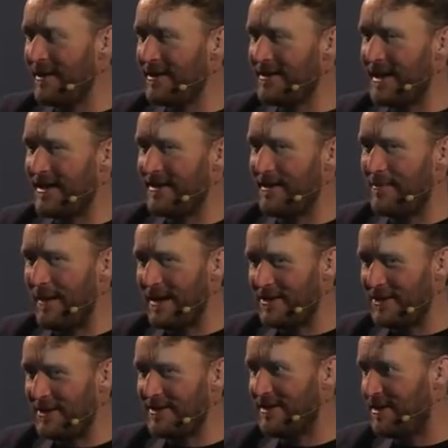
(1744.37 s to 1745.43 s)
has had the
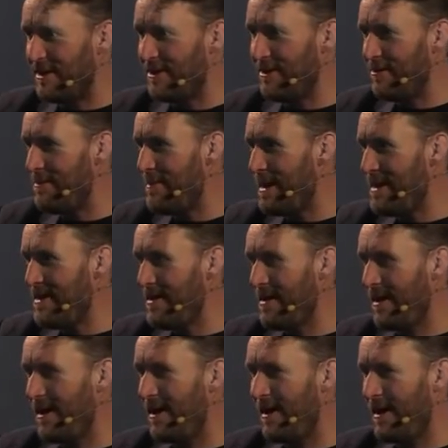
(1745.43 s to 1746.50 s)
pleasure to meet
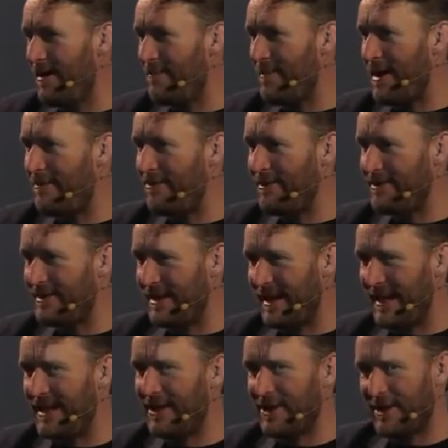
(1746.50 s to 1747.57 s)
Marius
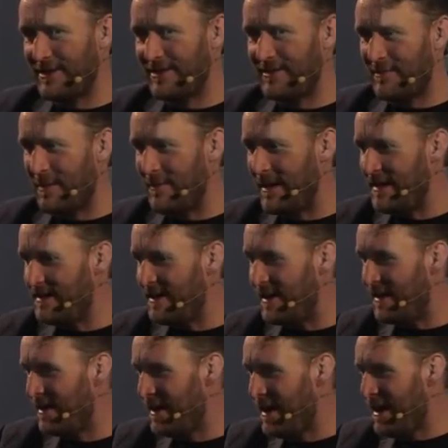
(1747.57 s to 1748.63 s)
in a customer
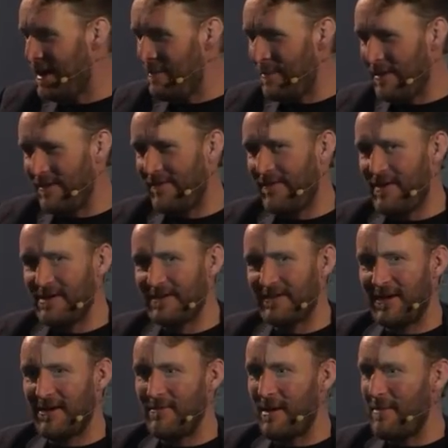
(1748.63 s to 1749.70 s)
meeting, but the first
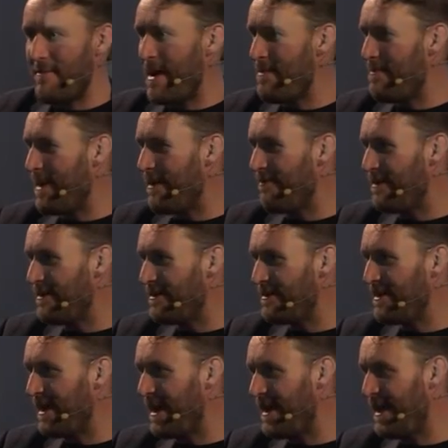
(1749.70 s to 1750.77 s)
time I met
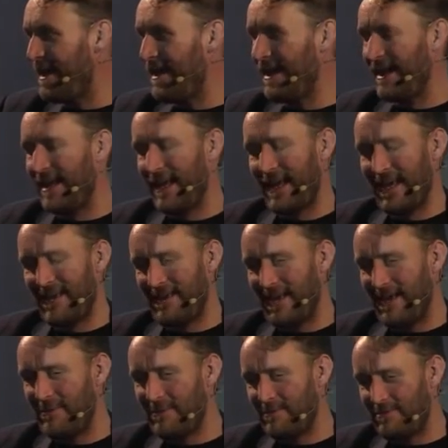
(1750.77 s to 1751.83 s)
Marius, and he was